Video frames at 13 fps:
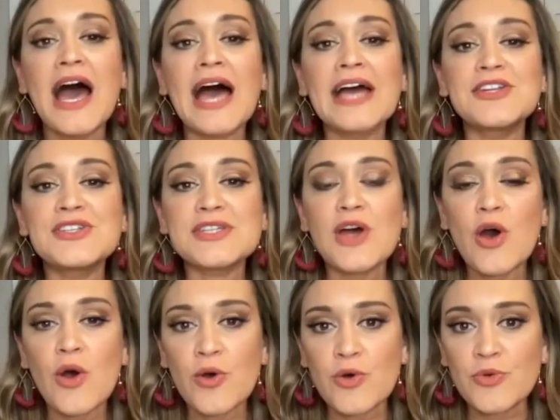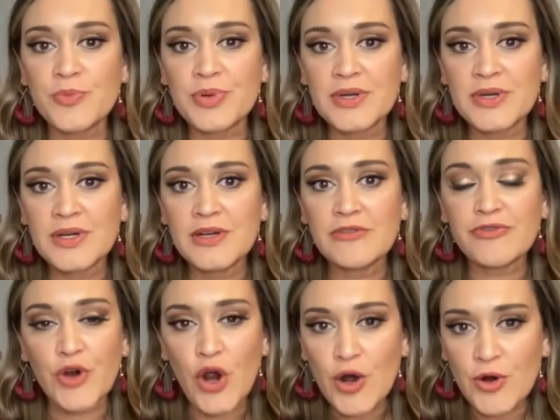I just hope
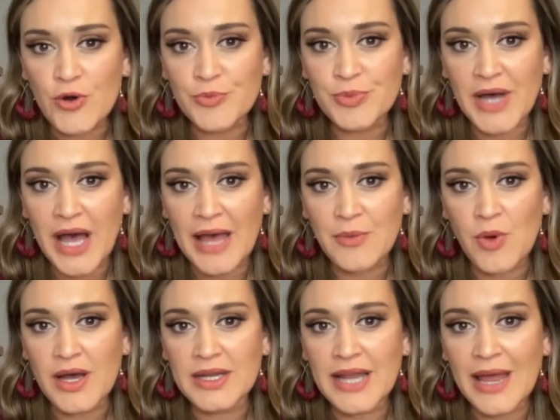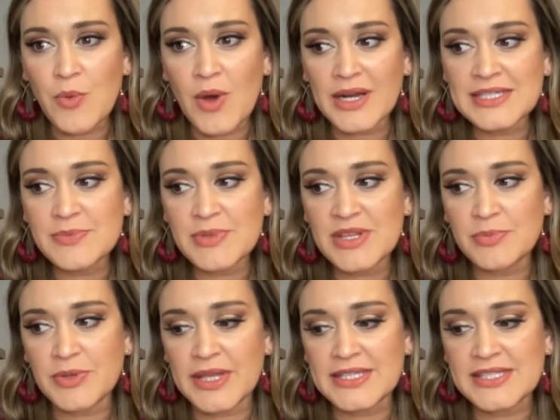for hope. I want it to be the
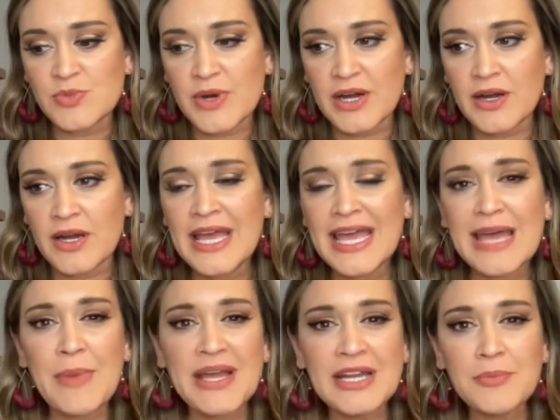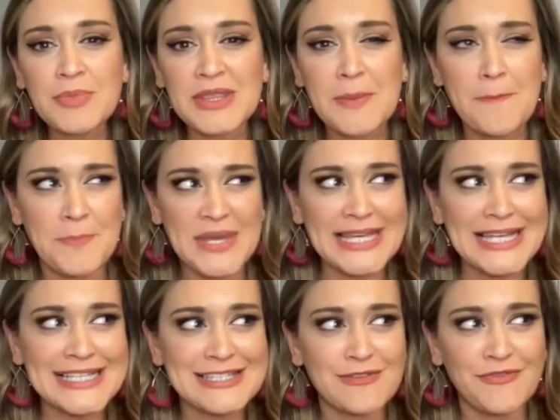place where it might not be the
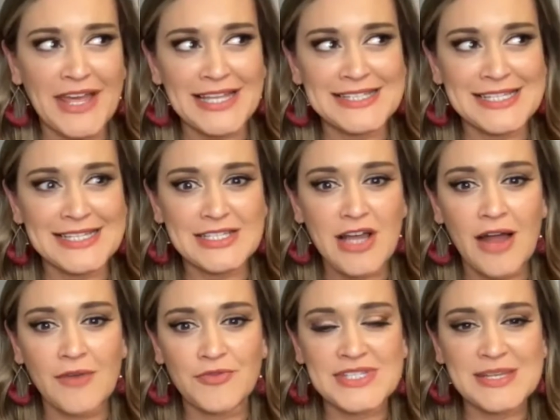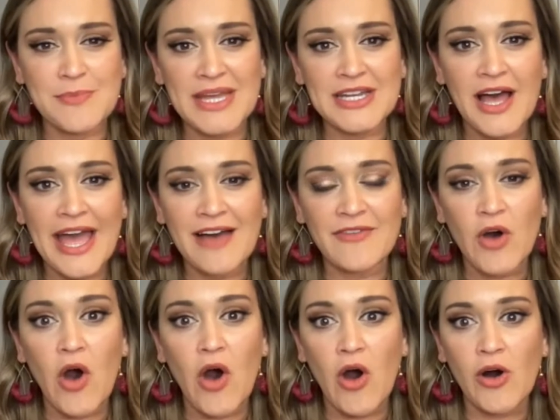biggest, fanciest conference. It might not have
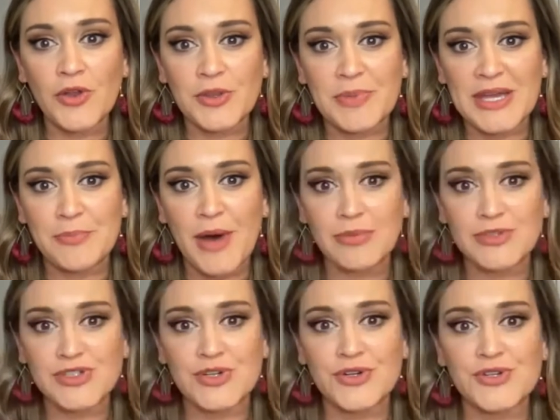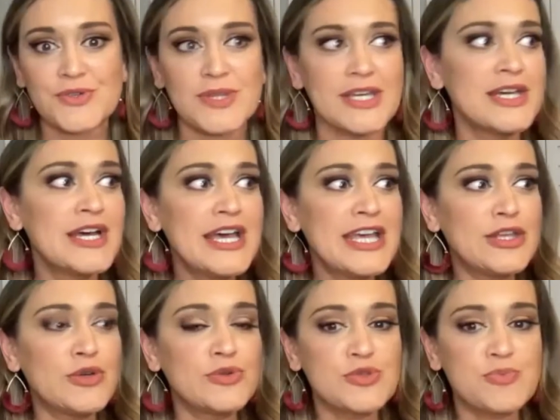all the big publishers or the
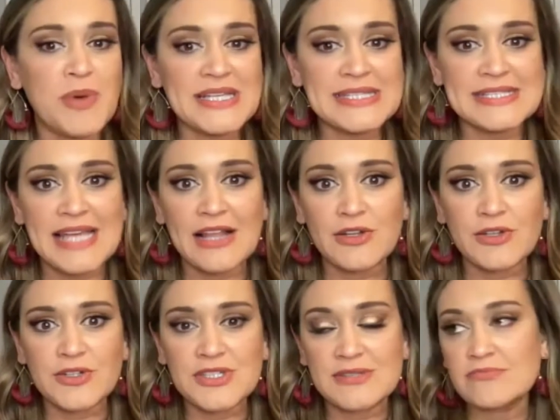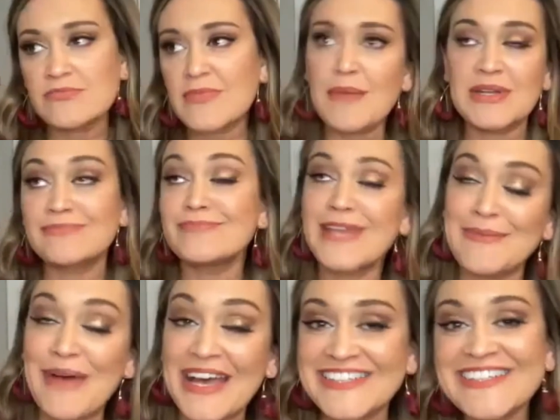huge bestsellers. I mean,
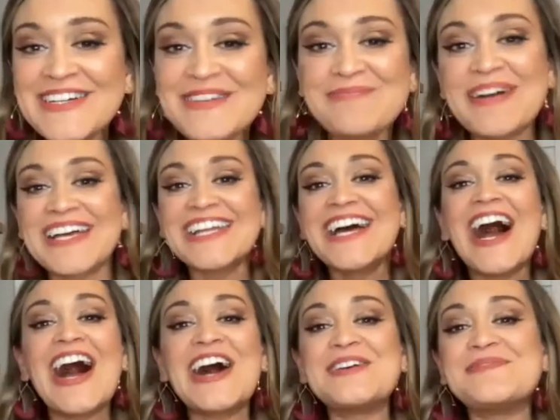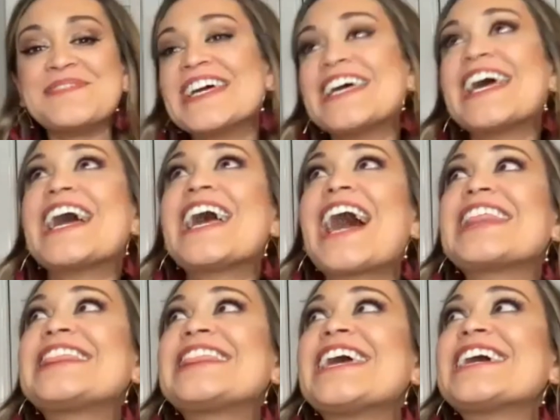it might, but I
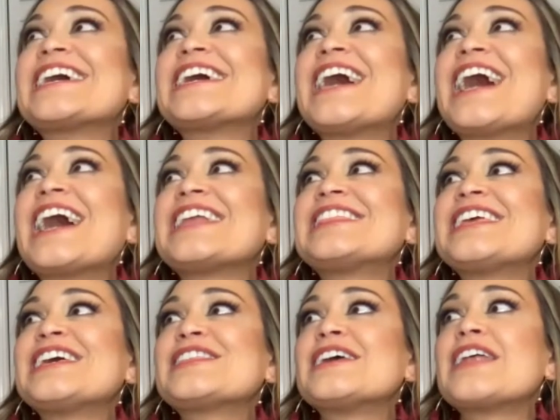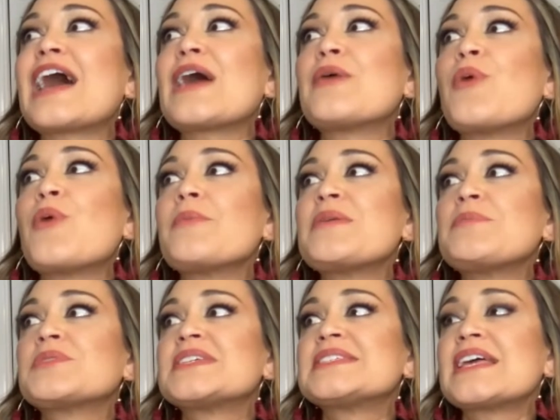think that I want
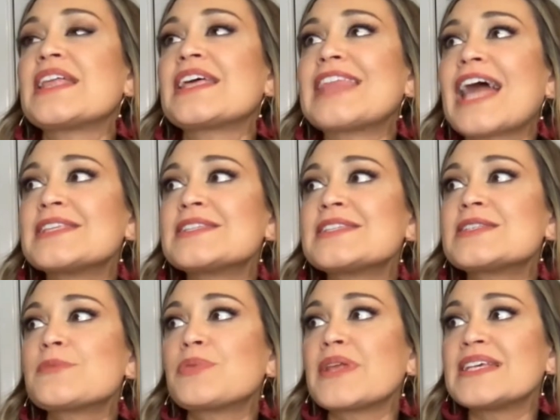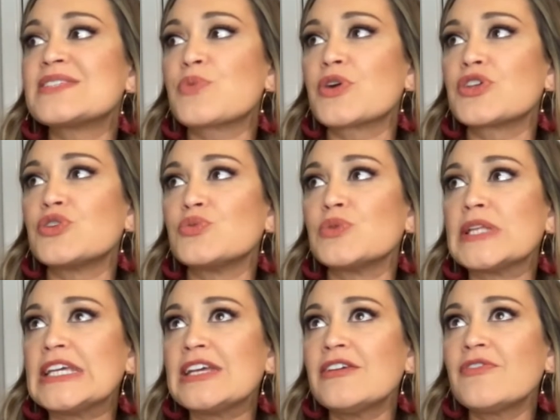people to say, like, that's the place where you
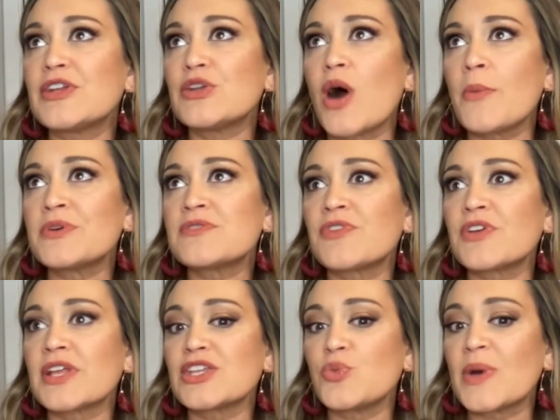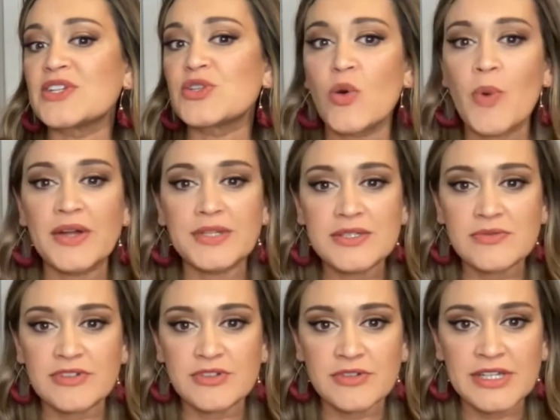leave and you almost feel like you went to a wellness
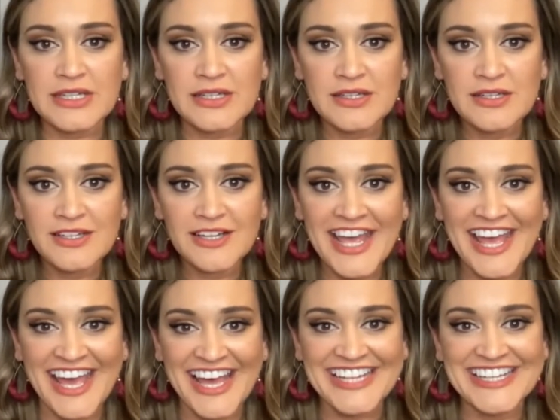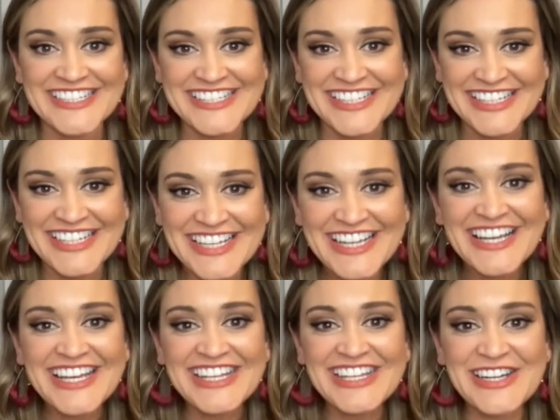retreat, and
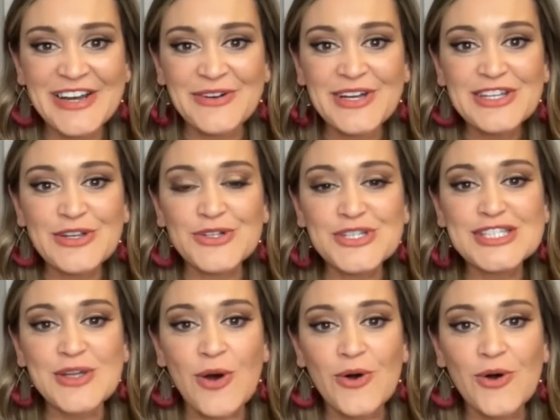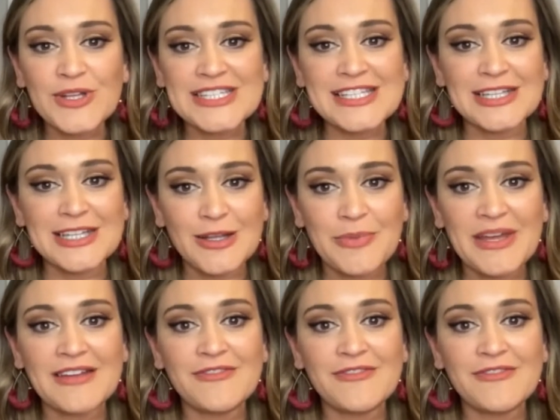your soul is a little bit